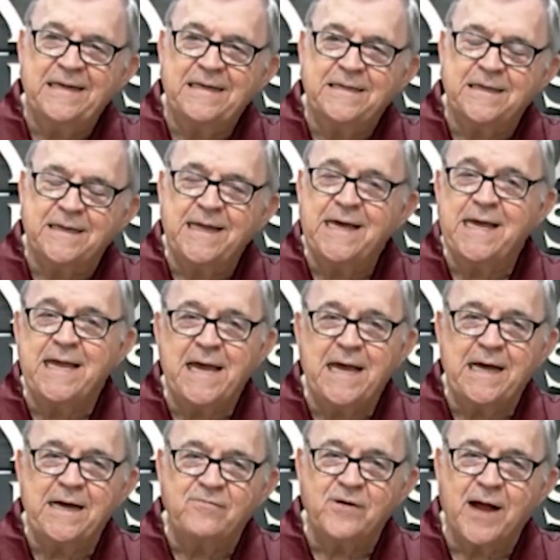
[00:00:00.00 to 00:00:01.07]
Today,
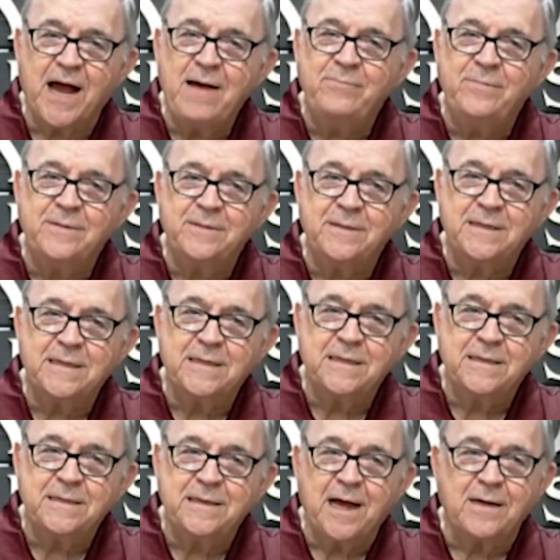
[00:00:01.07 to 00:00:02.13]
however, I'm
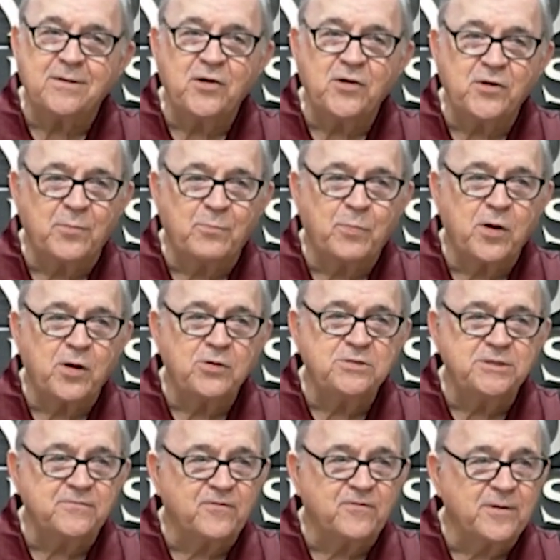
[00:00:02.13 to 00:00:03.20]
not going to approach
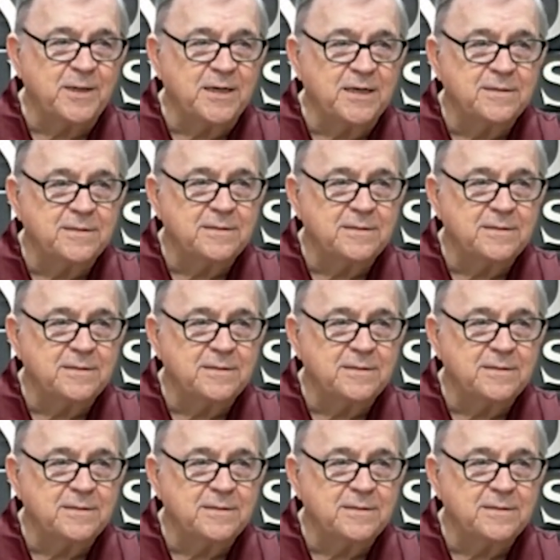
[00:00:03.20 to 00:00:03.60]
it from a